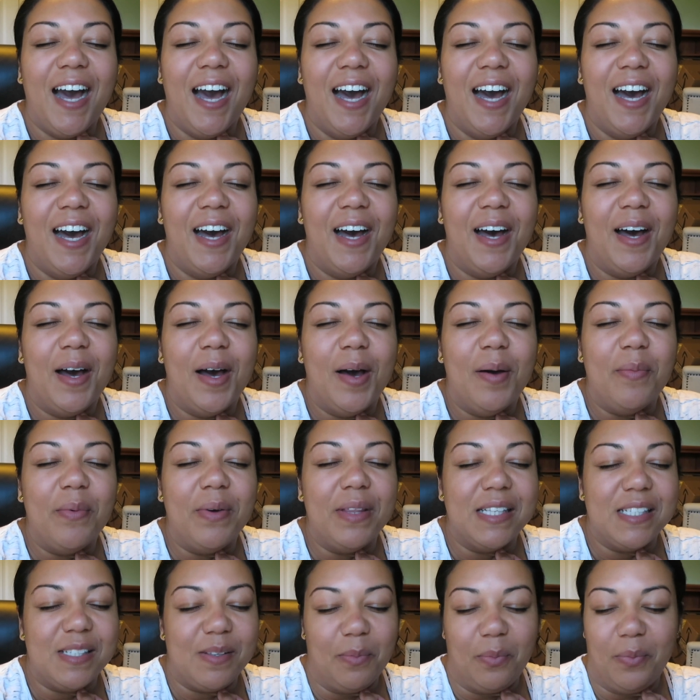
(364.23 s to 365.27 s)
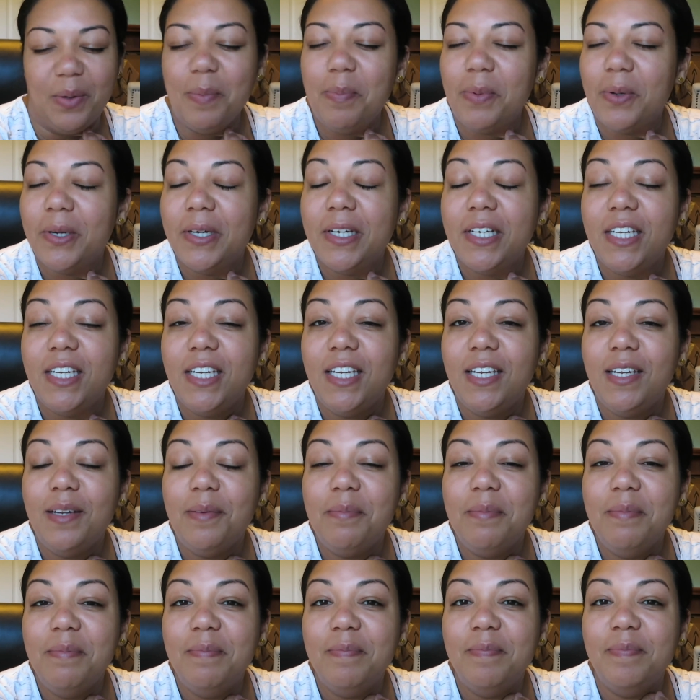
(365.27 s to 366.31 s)
with some whipped
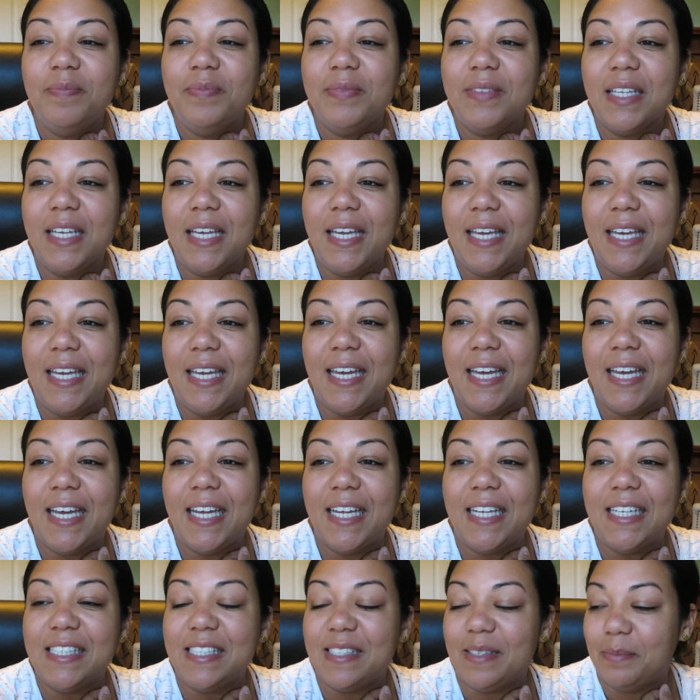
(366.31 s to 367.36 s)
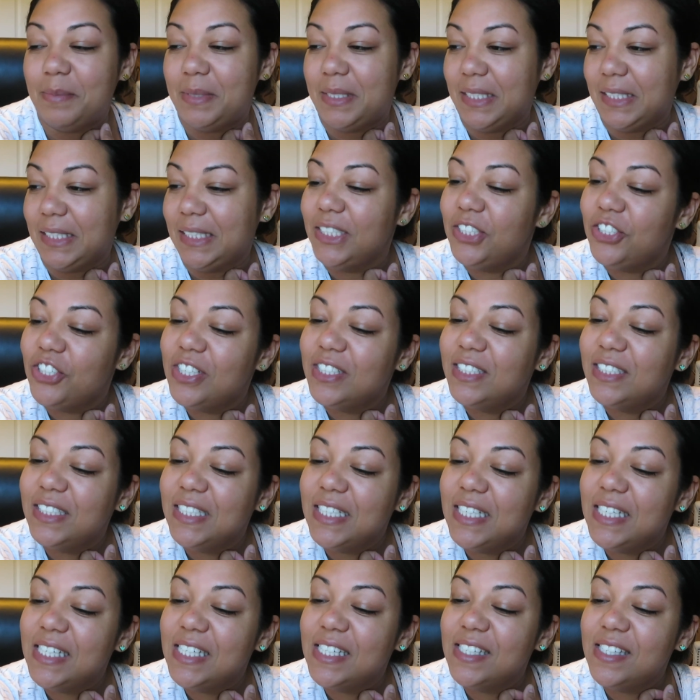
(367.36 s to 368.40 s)
cream and some
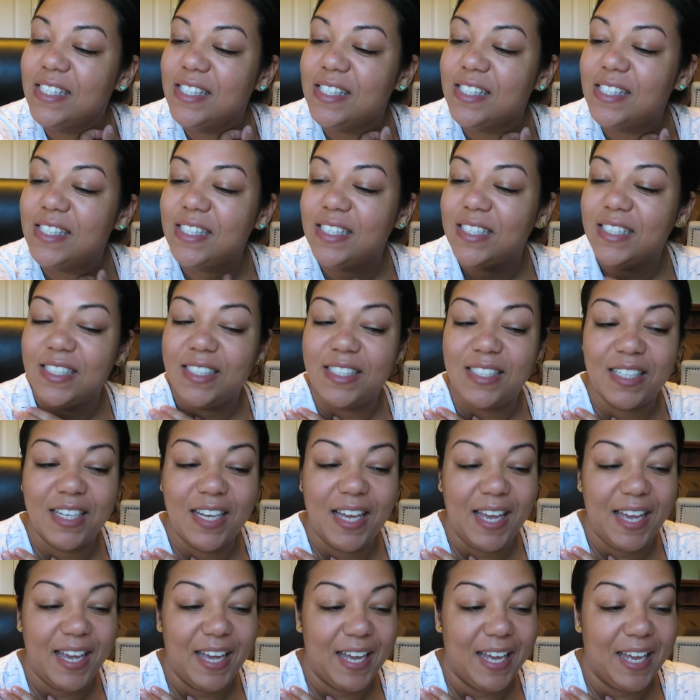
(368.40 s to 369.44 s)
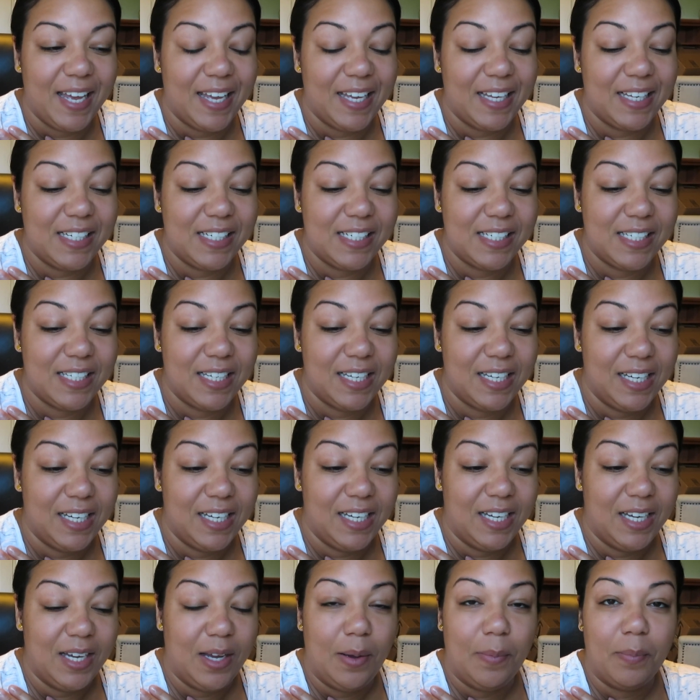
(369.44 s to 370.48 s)
deliciousness, and
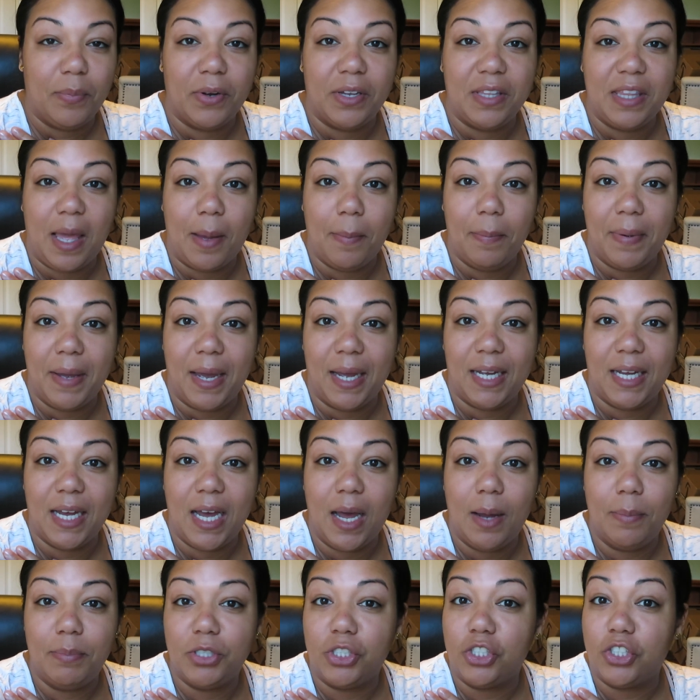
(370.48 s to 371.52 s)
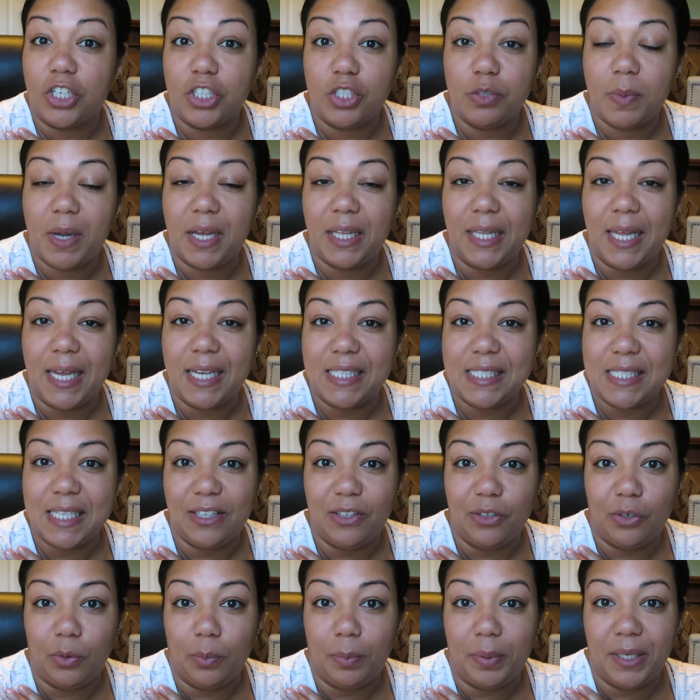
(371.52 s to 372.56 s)
bring that back up, stretch my legs a
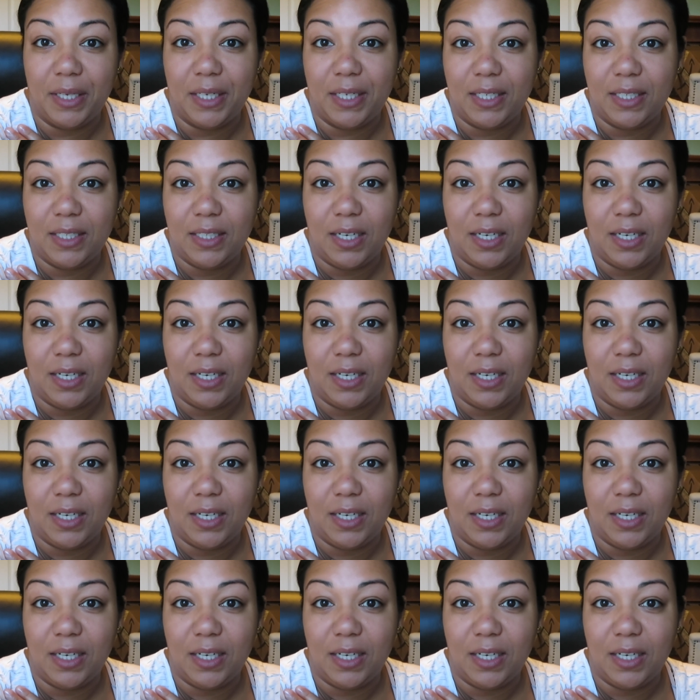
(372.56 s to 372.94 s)
little bit.